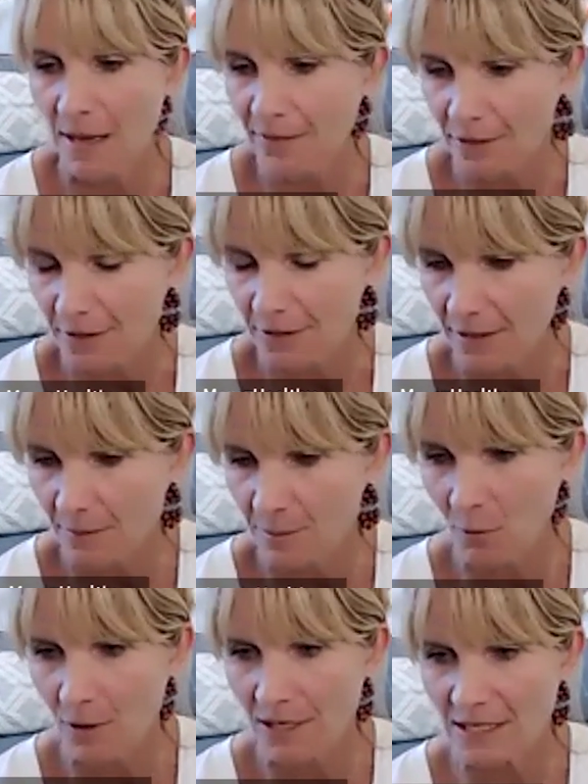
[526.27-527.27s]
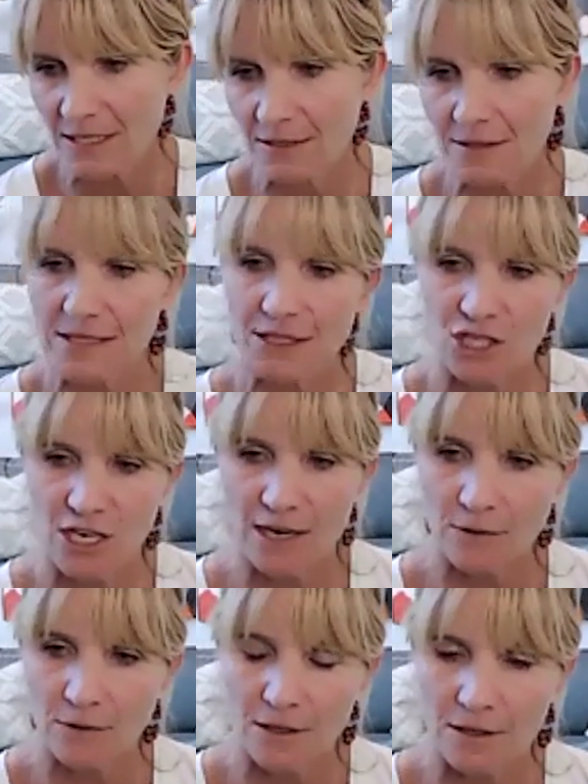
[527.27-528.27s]
motherhood, but what is guilt in
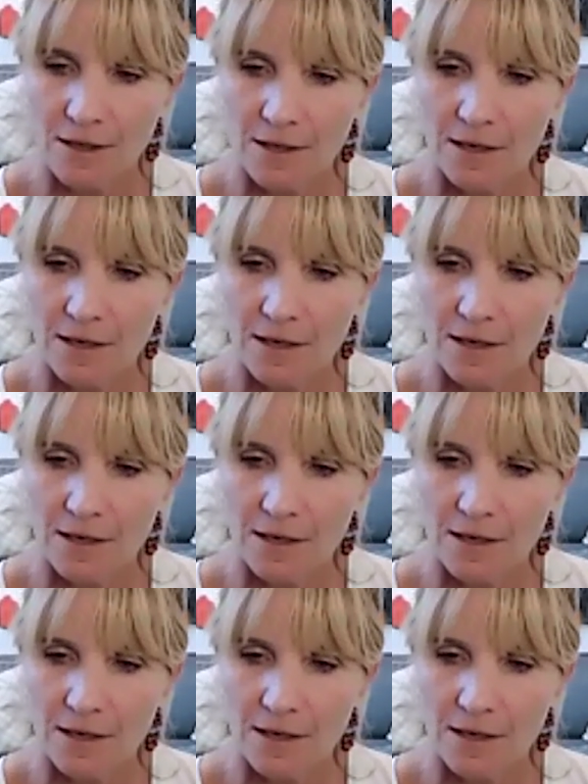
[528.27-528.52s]
general?